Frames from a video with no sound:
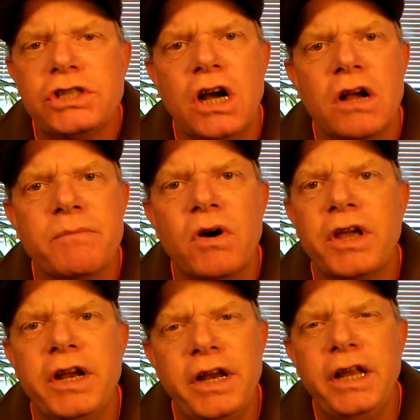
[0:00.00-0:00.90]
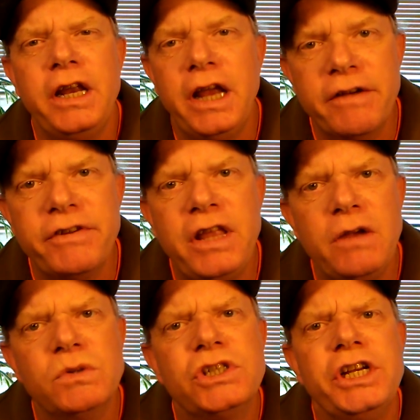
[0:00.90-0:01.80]
stock market.
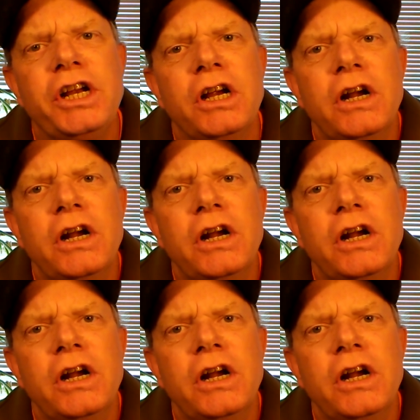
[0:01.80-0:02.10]
Everything was